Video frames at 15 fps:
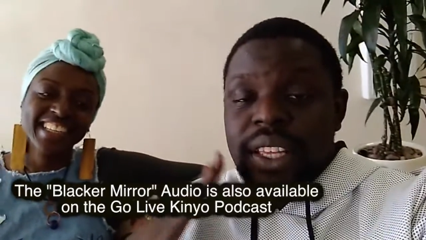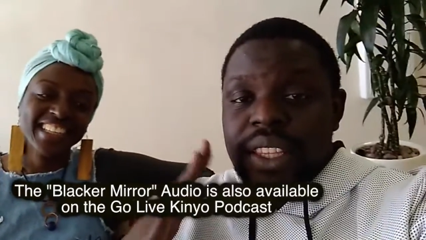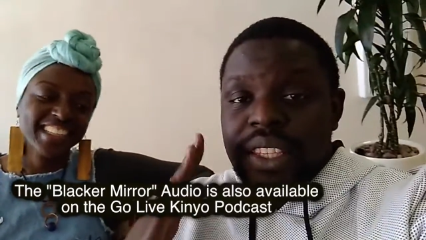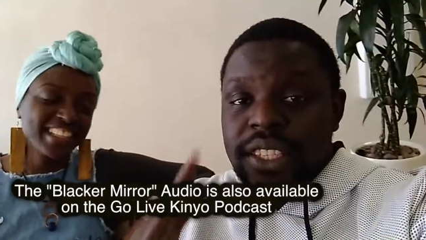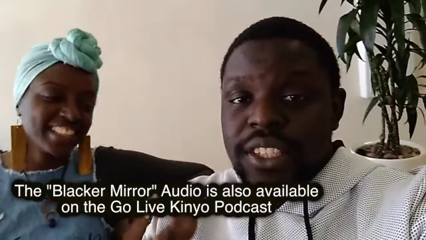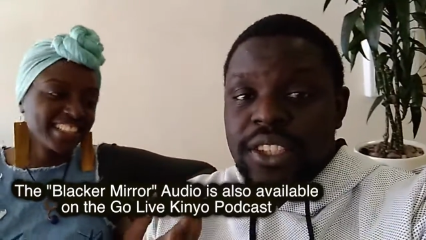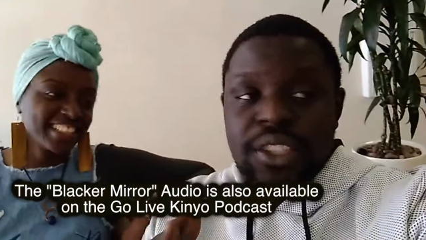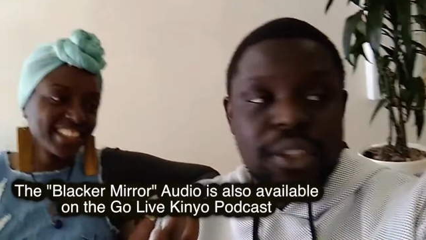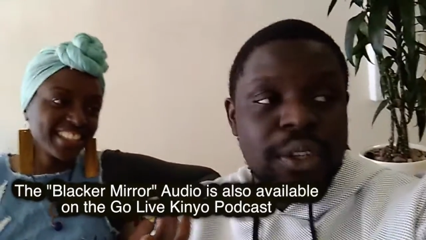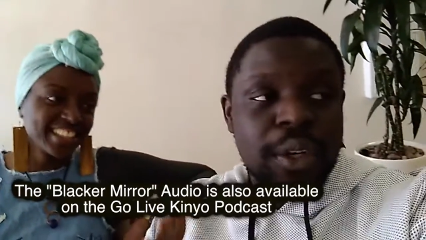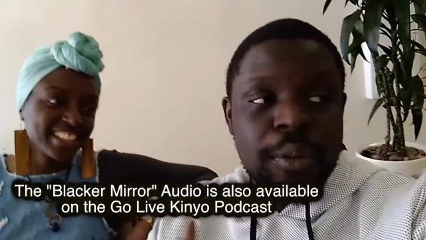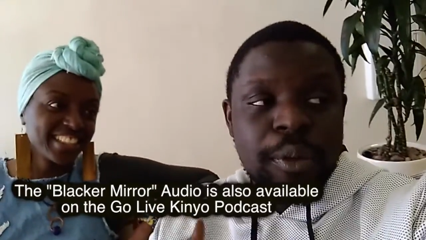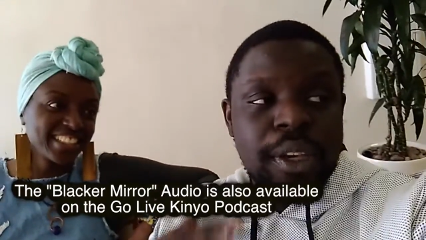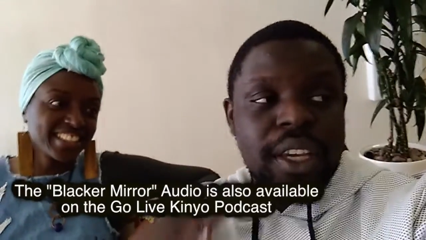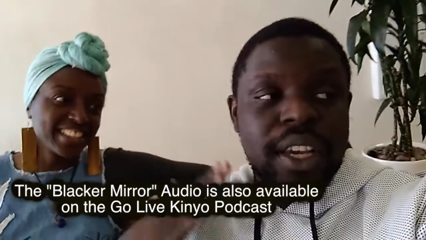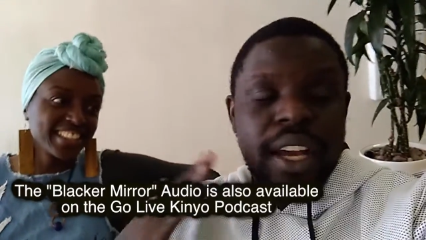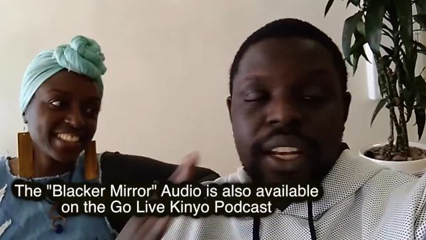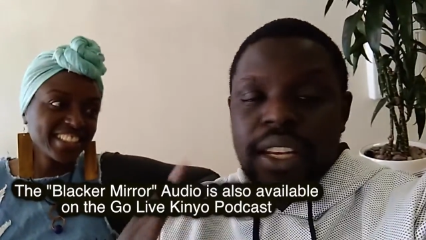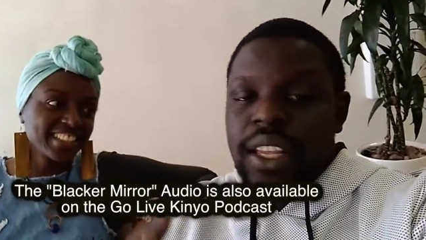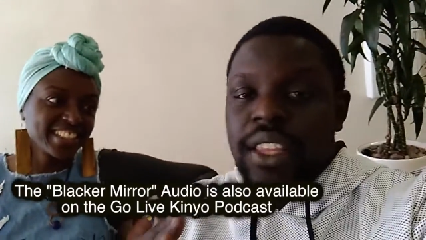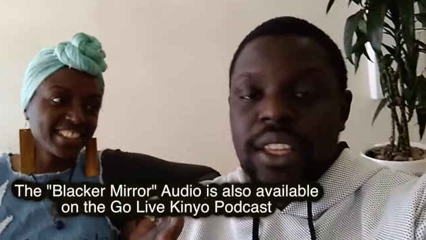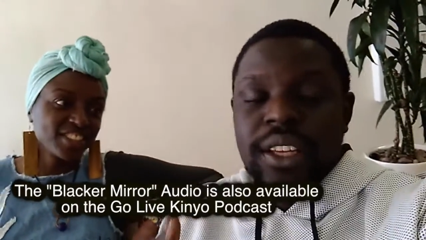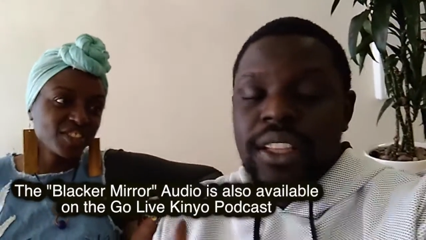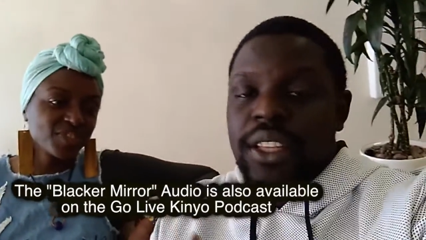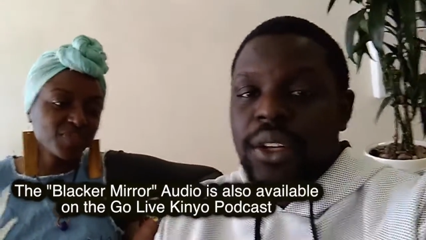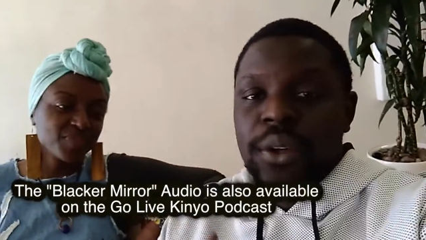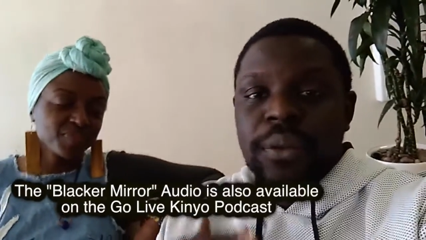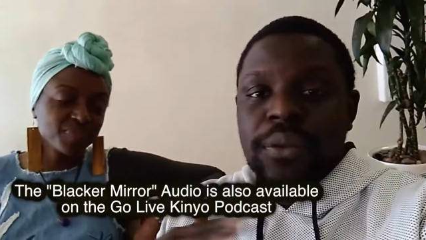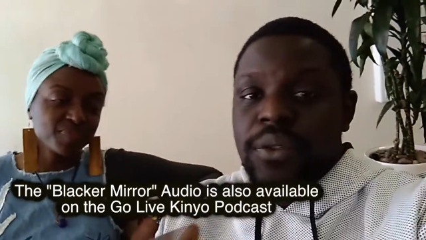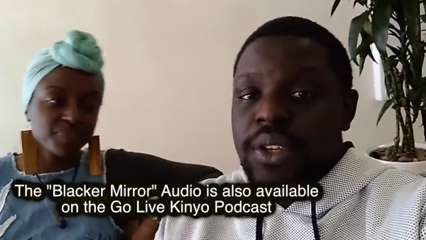Speaker 1: This is just going to be another
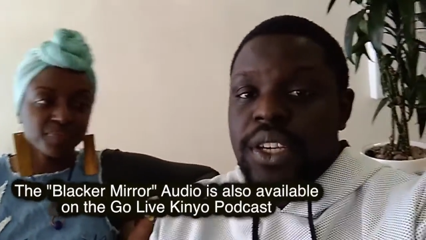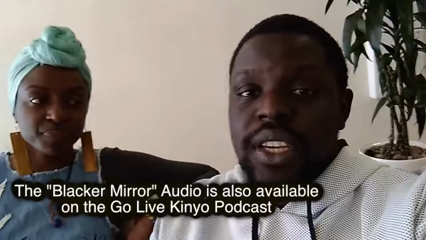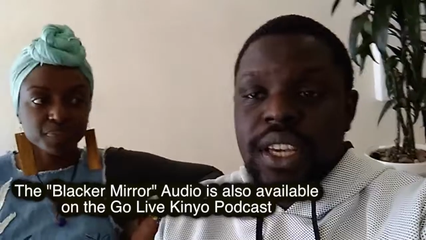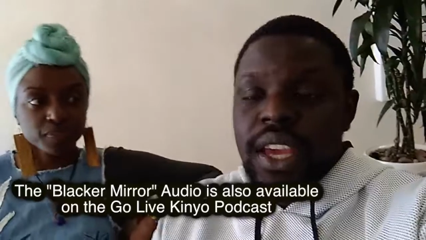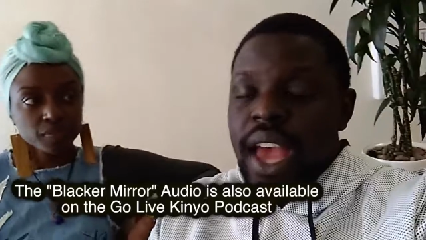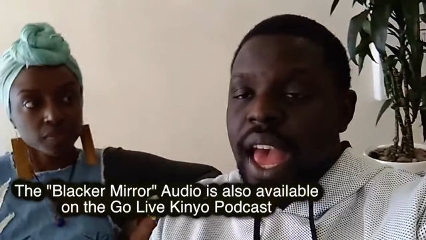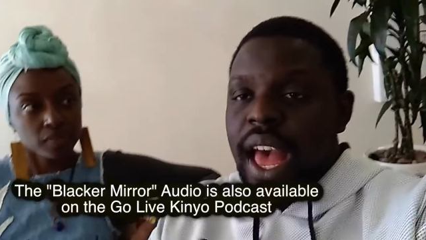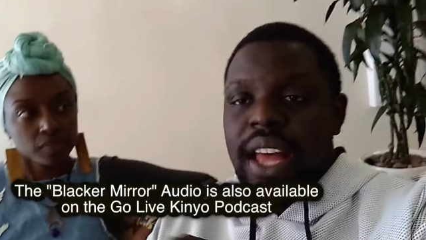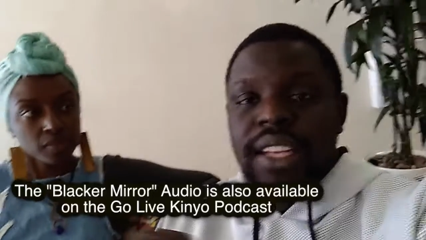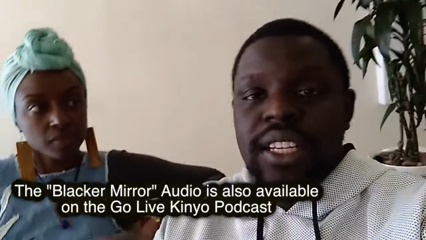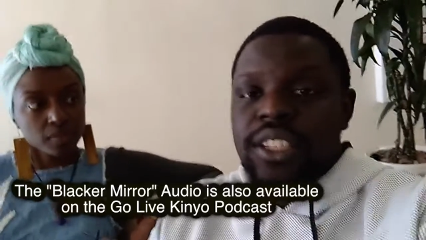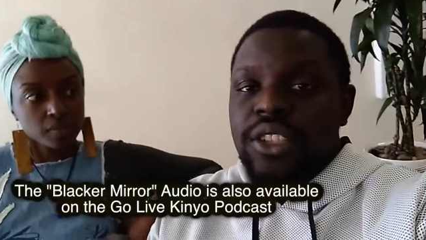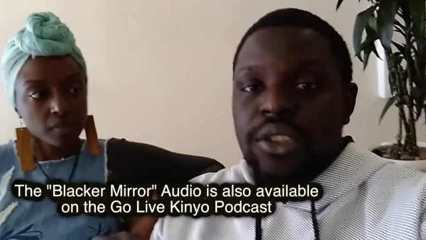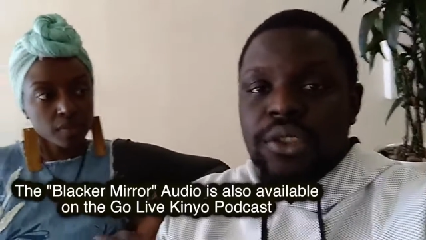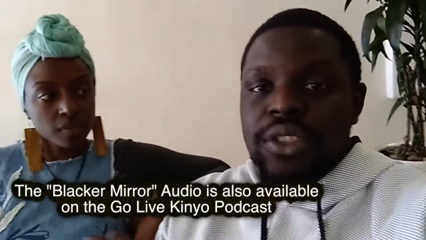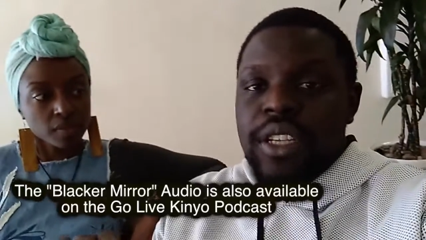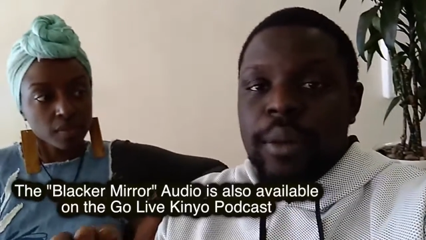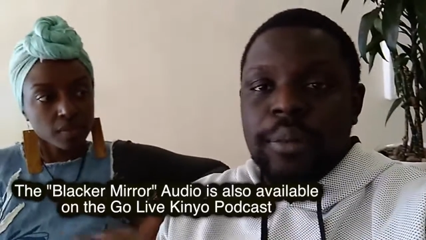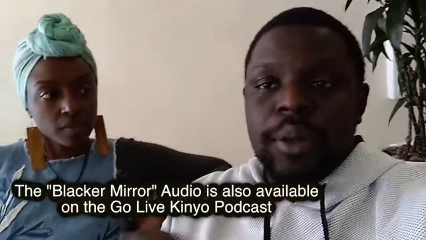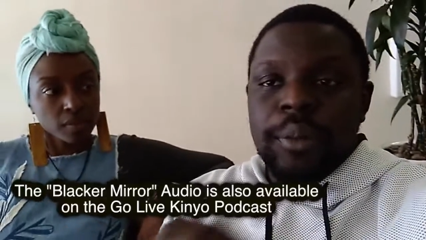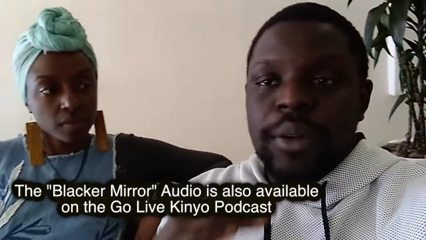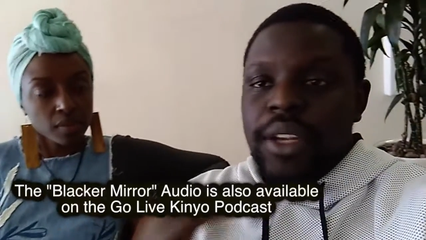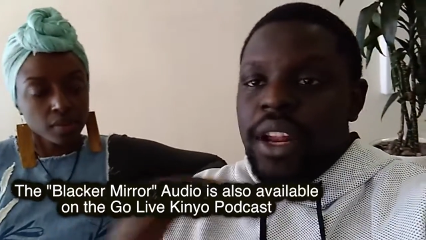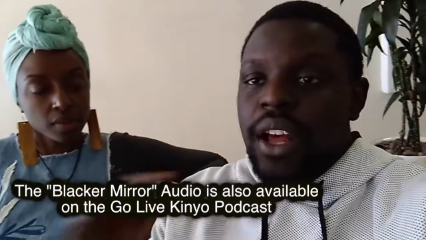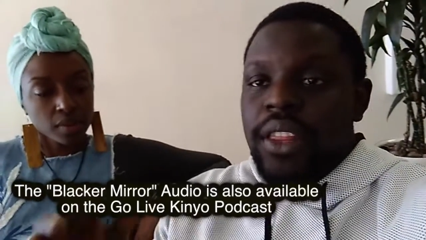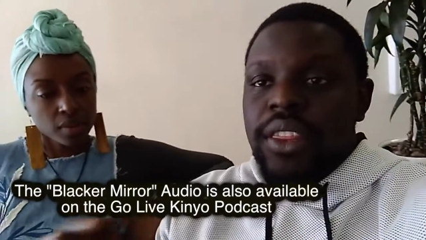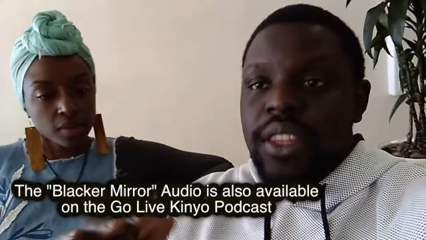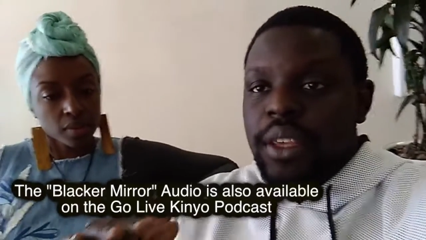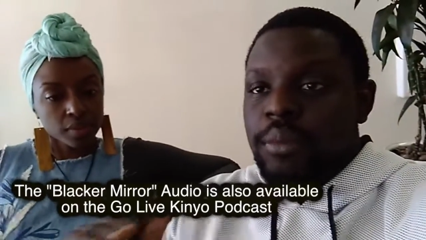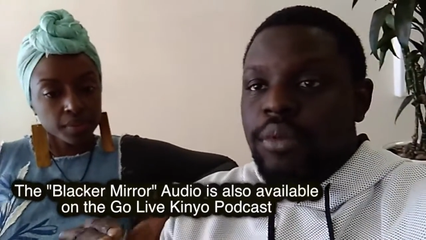little free additional supplement on the